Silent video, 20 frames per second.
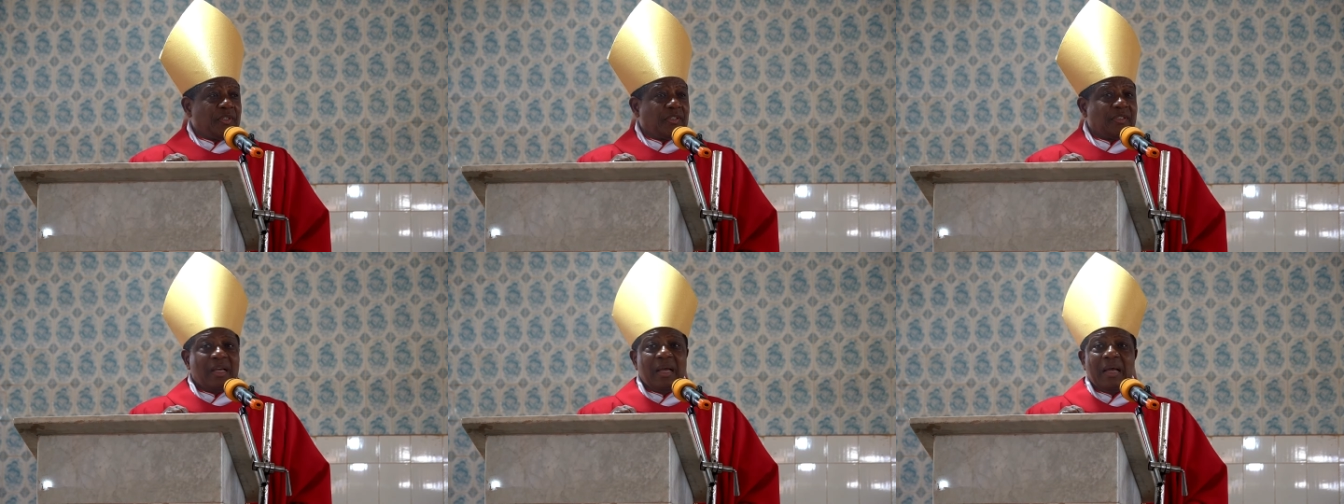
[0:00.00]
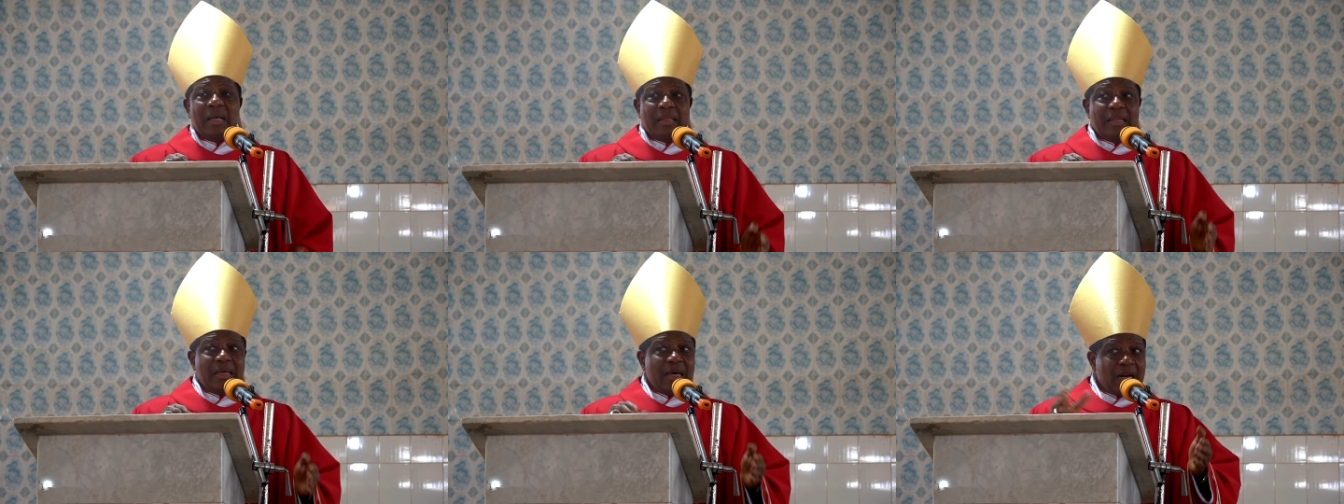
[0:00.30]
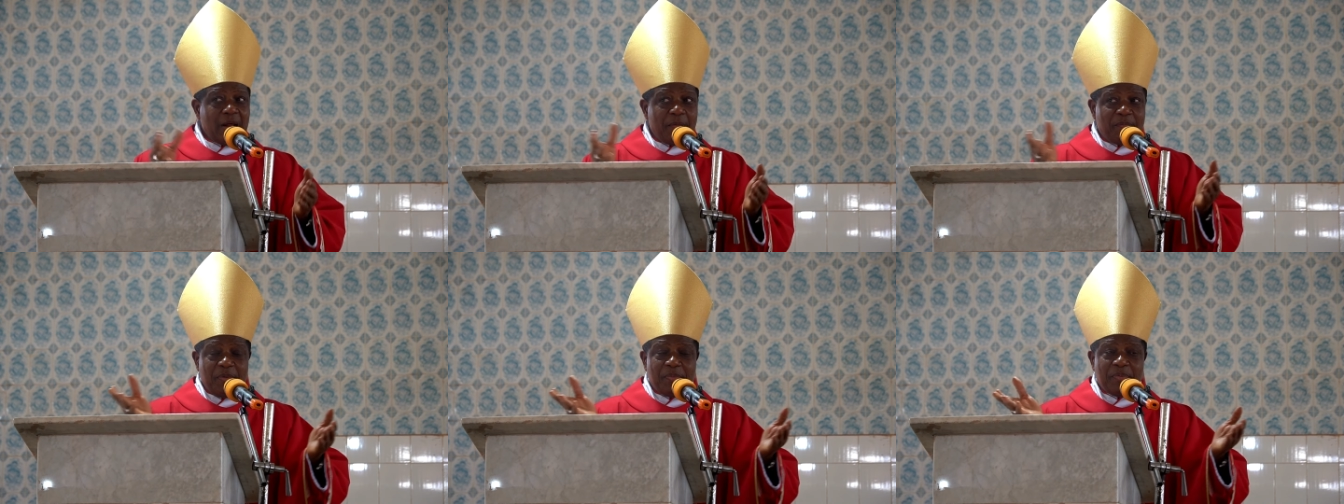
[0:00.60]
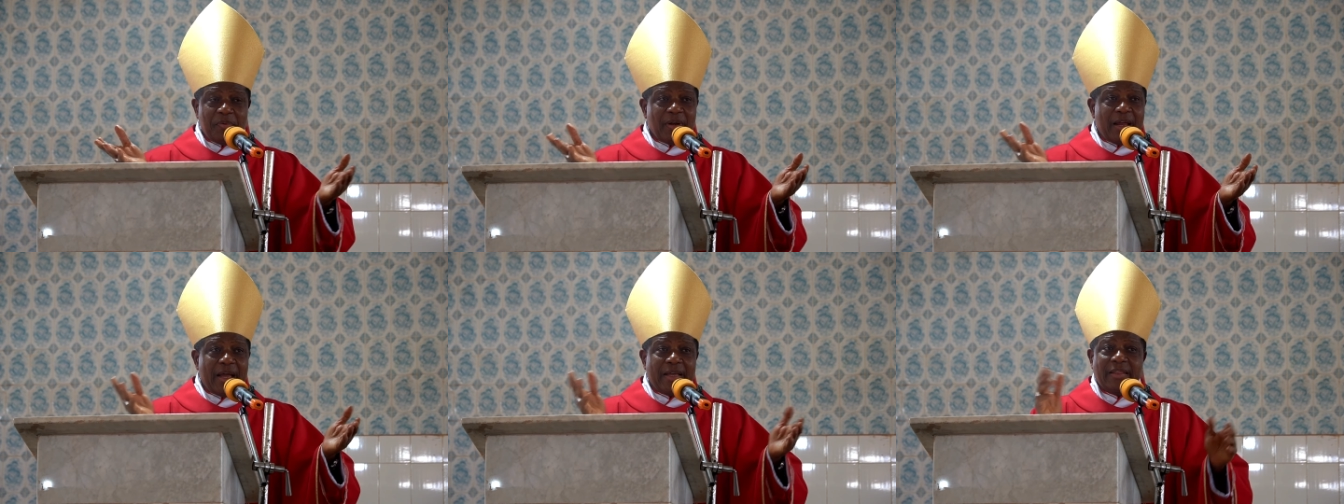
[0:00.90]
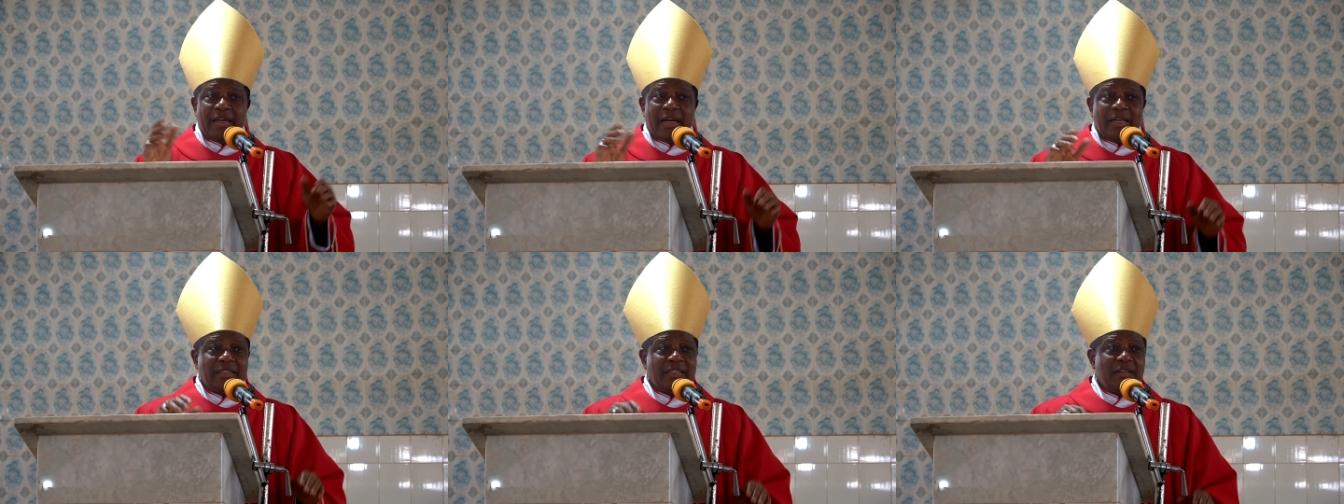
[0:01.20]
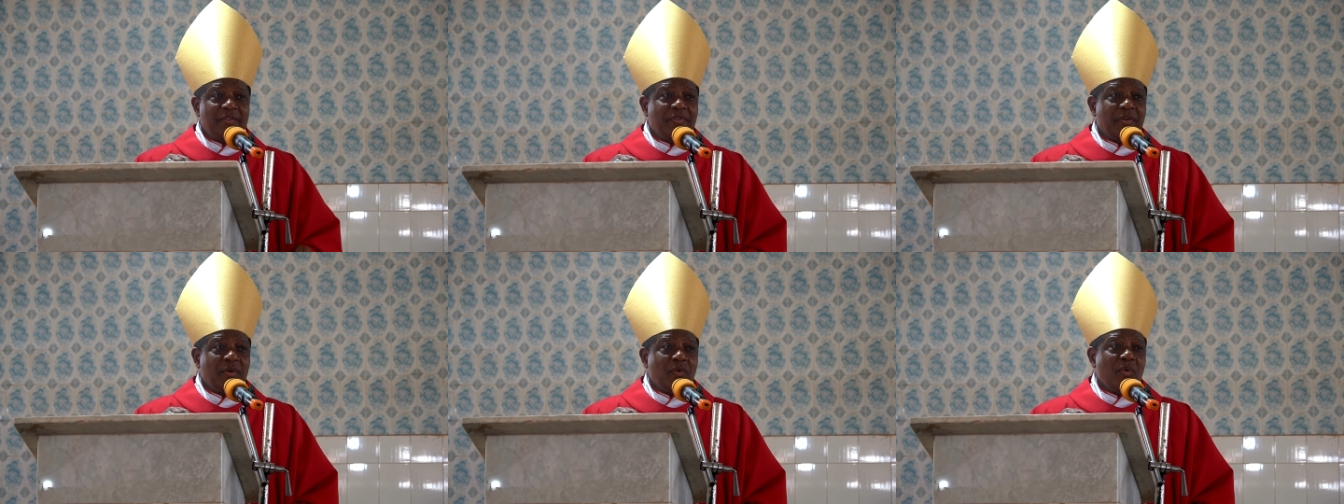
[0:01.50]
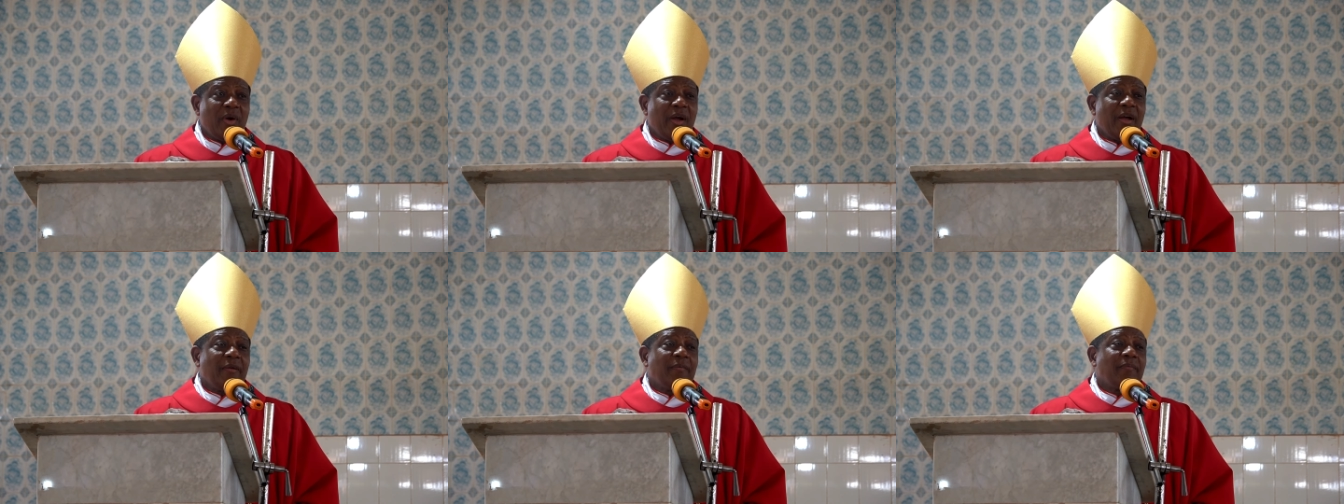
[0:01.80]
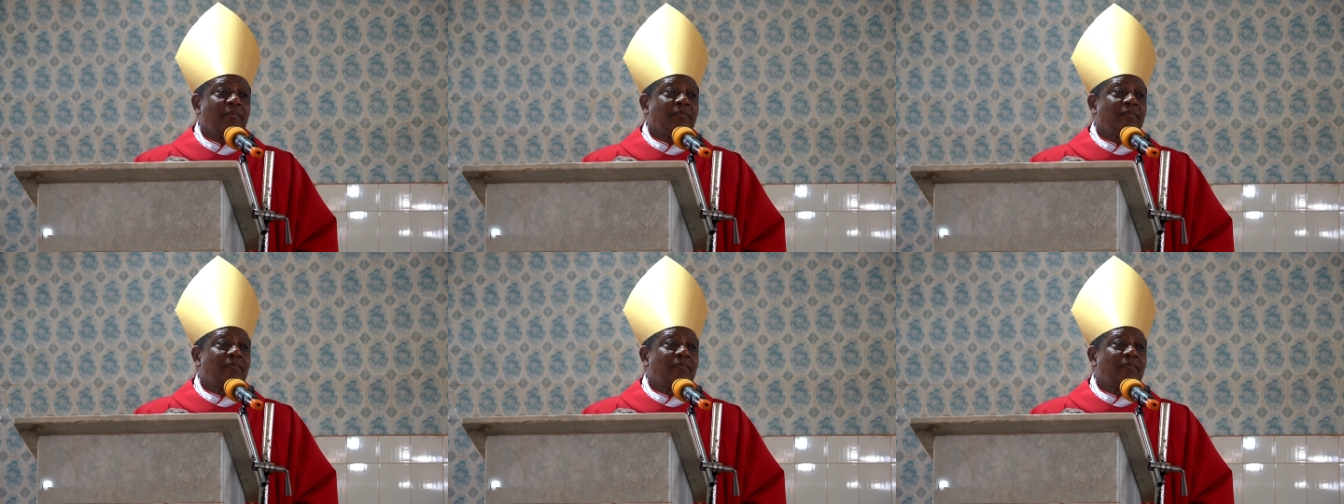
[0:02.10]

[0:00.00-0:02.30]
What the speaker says: it. There are people like that everywhere.